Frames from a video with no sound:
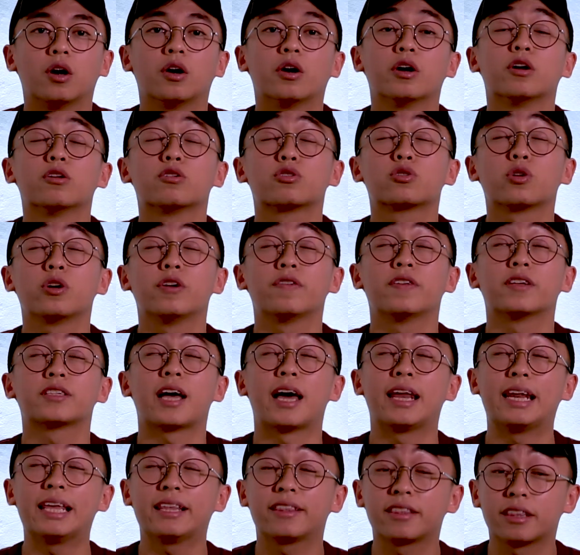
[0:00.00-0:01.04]
Alright, so if there's
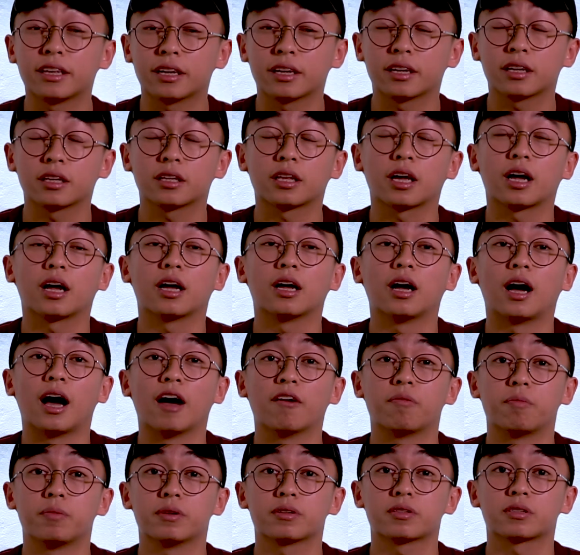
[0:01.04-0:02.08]
anything that
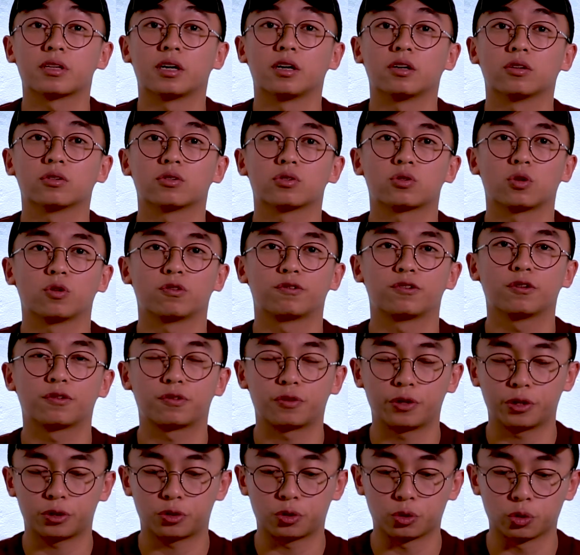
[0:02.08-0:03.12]
I've missed out, so feel
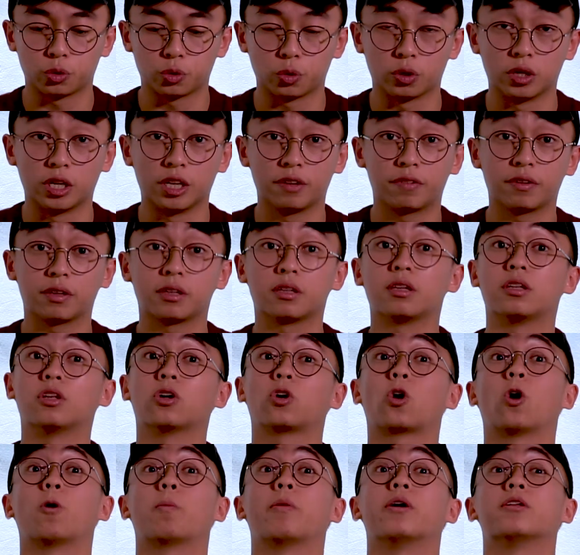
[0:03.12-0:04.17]
free to leave it in
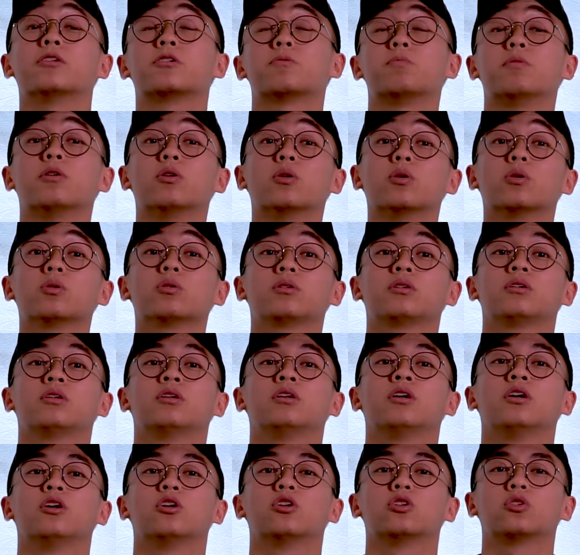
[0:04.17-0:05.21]
the comments below
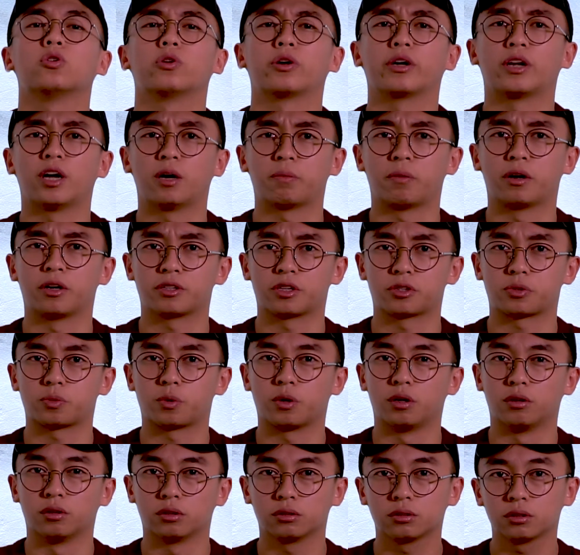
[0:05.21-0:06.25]
so you can help others as
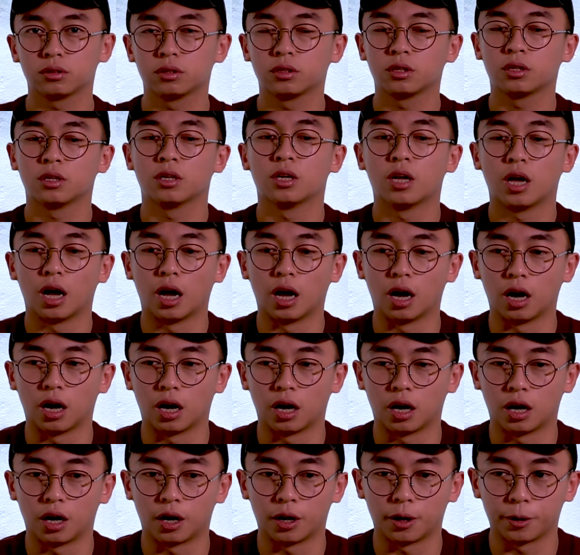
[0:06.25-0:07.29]
well.
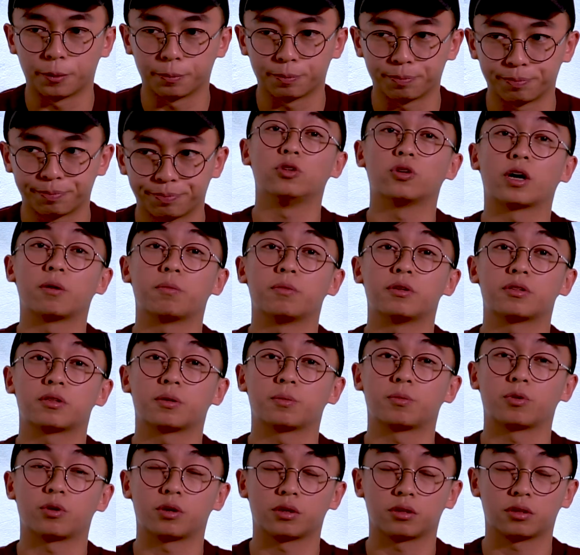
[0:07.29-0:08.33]
You can be
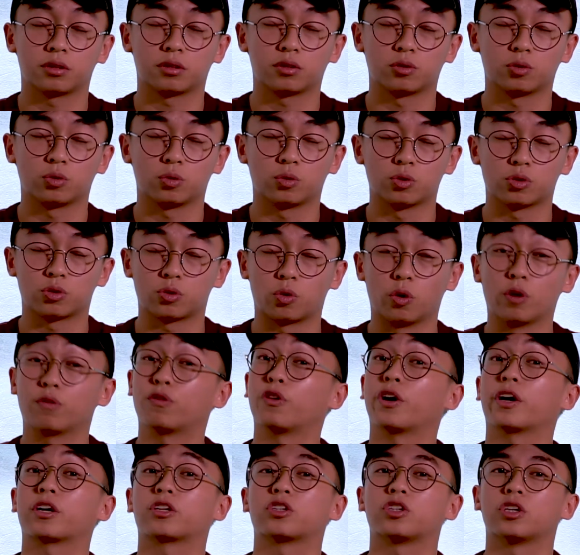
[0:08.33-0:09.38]
someone who's going
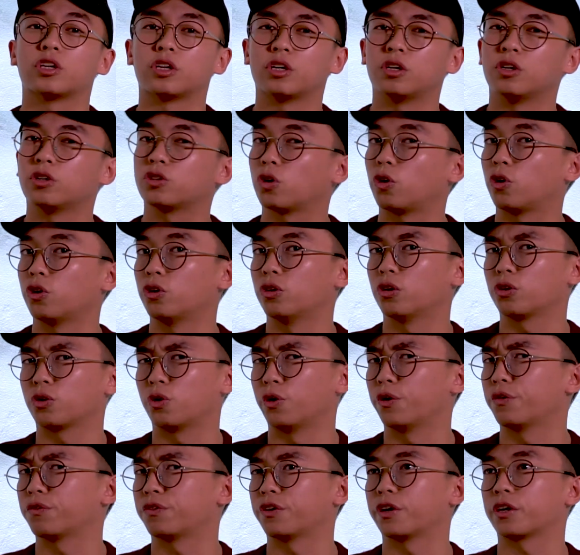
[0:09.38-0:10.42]
for exchange, or you're not
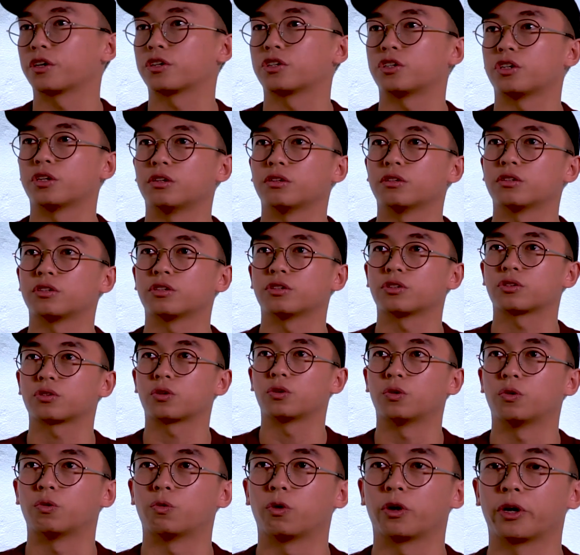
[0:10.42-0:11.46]
going for exchange, just
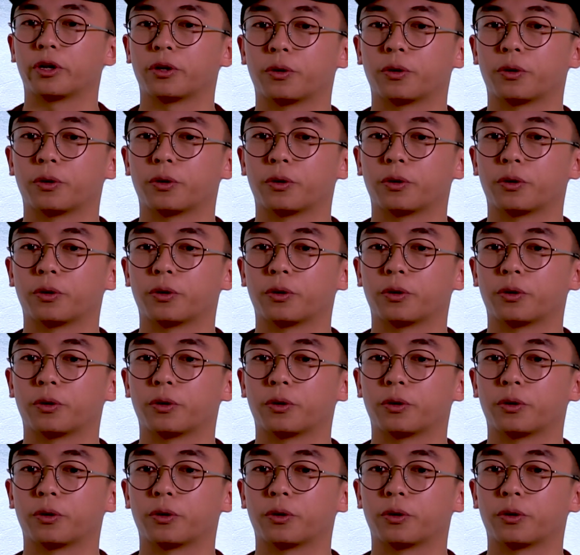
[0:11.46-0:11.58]
going to rot